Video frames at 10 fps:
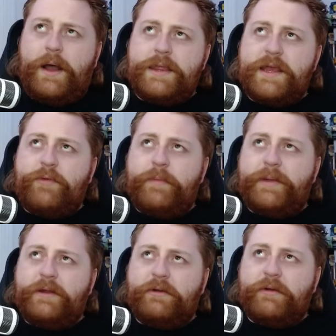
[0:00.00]
I think what
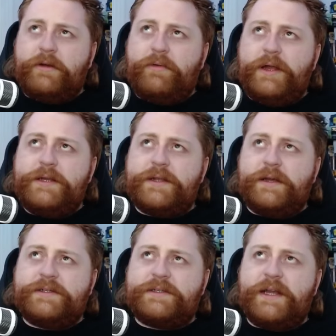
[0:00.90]
Peter Greenaway
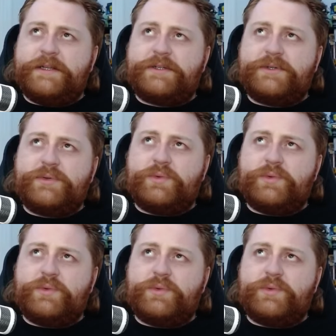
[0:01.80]
does that's